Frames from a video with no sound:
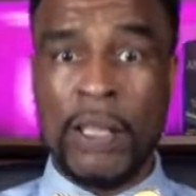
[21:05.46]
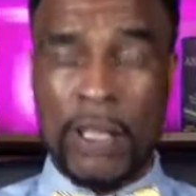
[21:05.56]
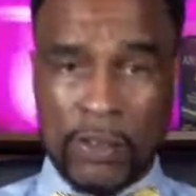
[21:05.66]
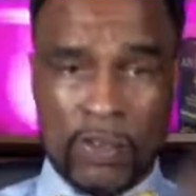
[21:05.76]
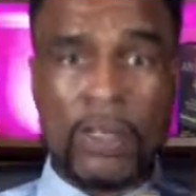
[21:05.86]

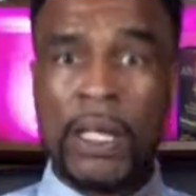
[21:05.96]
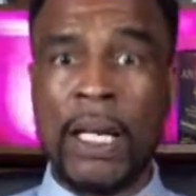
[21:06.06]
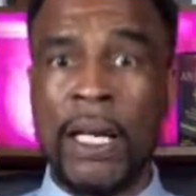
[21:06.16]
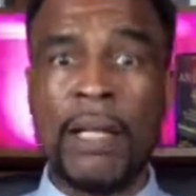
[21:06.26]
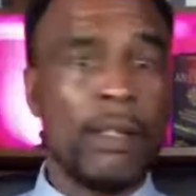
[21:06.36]

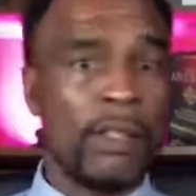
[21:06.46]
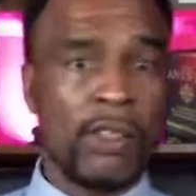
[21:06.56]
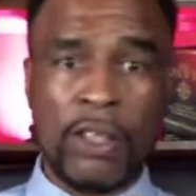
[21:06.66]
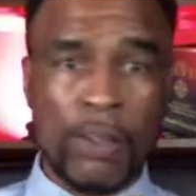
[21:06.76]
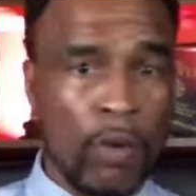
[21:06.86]
understand. Let's
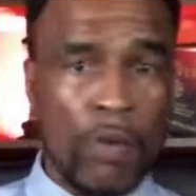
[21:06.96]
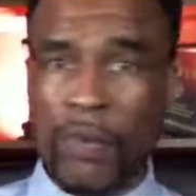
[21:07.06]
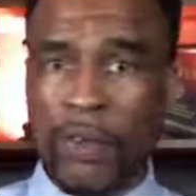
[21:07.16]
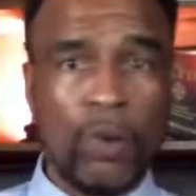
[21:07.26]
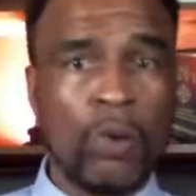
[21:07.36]
get over
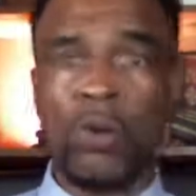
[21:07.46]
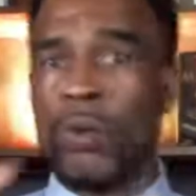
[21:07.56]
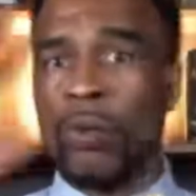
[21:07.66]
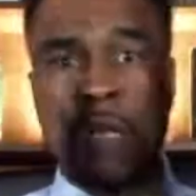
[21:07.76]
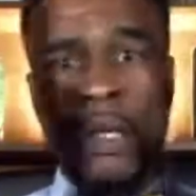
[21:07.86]
the
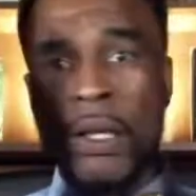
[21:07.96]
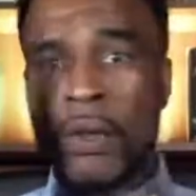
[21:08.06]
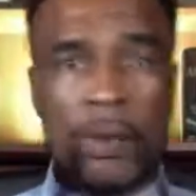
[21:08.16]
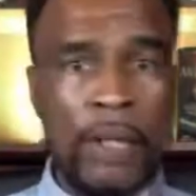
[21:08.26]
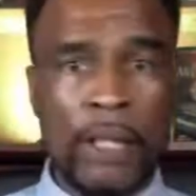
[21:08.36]
whole,
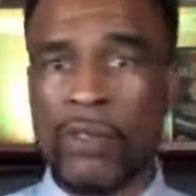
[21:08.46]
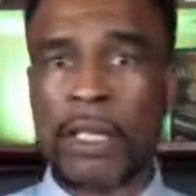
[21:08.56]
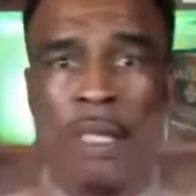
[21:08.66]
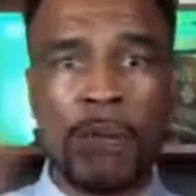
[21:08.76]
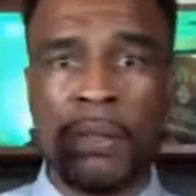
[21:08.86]
not trying
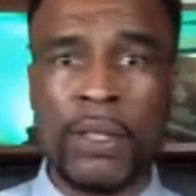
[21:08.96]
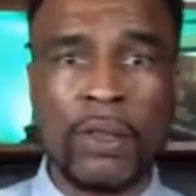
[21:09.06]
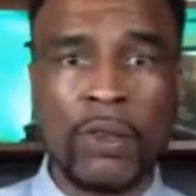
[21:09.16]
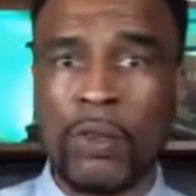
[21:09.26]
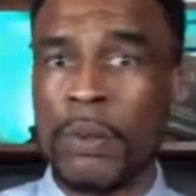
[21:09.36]
to get
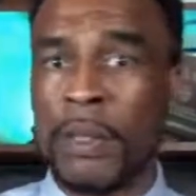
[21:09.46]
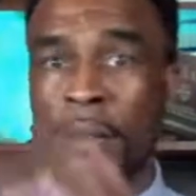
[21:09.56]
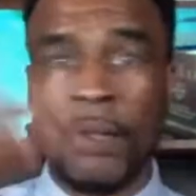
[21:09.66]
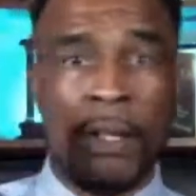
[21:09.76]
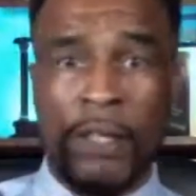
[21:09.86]
political, but,
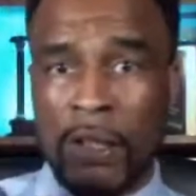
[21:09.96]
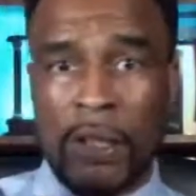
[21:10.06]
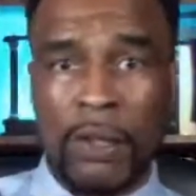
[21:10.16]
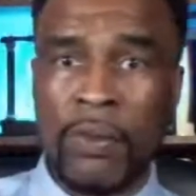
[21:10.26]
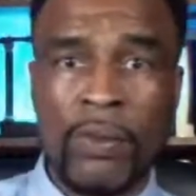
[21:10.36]

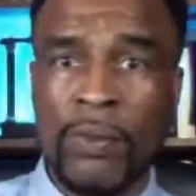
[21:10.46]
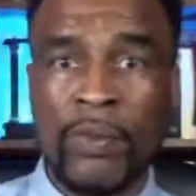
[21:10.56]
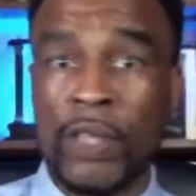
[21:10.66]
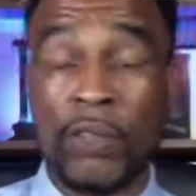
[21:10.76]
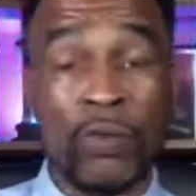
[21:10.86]

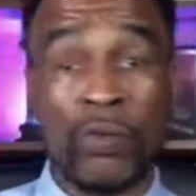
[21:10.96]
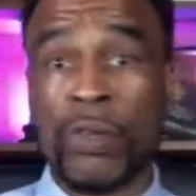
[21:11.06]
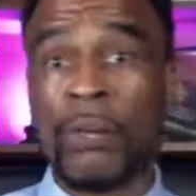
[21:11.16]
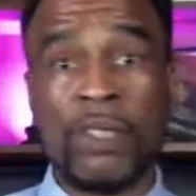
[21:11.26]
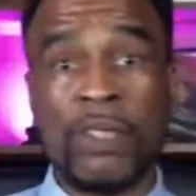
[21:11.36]
Donald
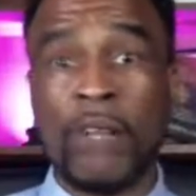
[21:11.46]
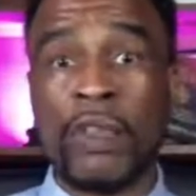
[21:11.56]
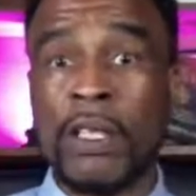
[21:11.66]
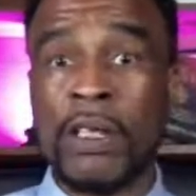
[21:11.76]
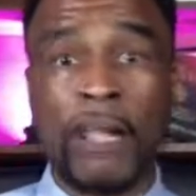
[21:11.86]
Trump has
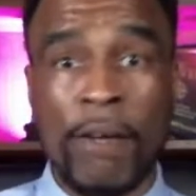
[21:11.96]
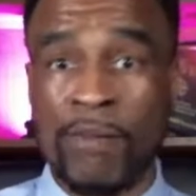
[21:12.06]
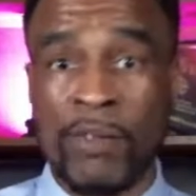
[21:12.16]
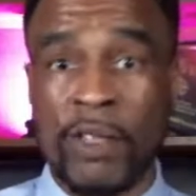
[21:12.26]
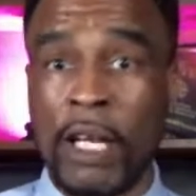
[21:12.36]

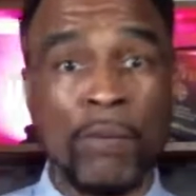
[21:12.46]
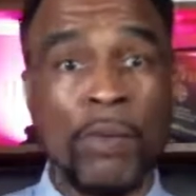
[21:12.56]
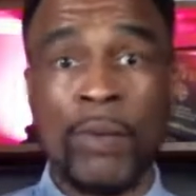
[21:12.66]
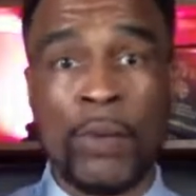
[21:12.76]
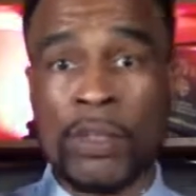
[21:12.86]

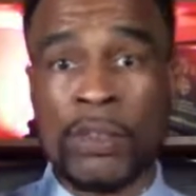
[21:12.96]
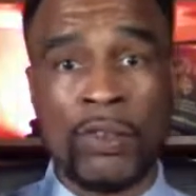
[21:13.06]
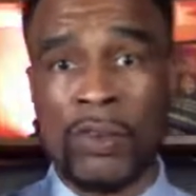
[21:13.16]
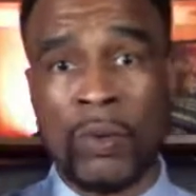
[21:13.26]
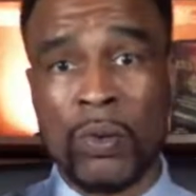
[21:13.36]
definitely went to the
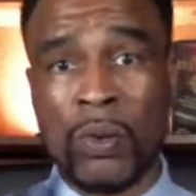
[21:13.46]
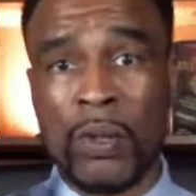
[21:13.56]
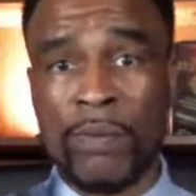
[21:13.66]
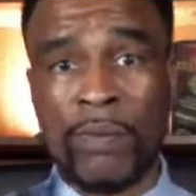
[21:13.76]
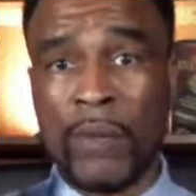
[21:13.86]

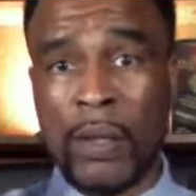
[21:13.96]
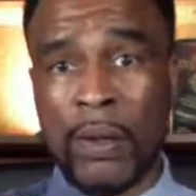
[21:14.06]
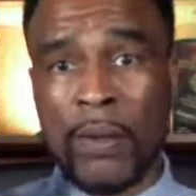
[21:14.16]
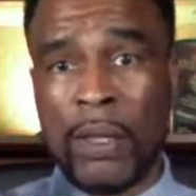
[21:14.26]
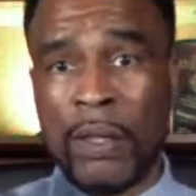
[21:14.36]
school of,
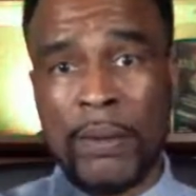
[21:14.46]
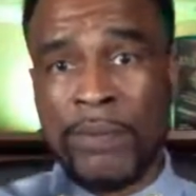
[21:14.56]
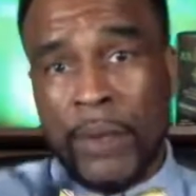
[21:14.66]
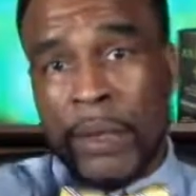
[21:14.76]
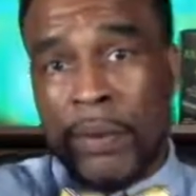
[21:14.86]

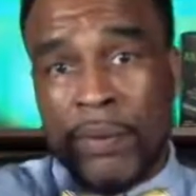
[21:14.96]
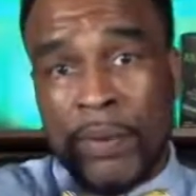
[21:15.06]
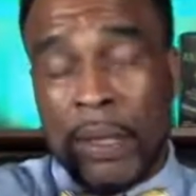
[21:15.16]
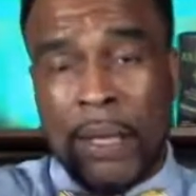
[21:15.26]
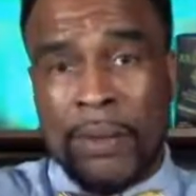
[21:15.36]

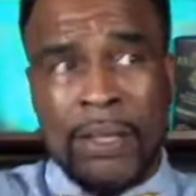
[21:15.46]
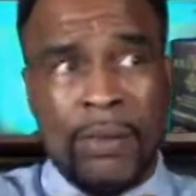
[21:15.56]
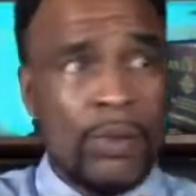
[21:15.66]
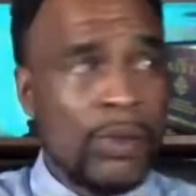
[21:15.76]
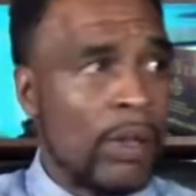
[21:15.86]
I think
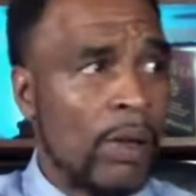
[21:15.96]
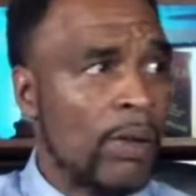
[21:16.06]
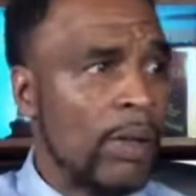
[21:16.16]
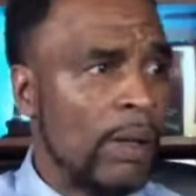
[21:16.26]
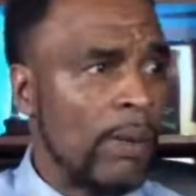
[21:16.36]
it was called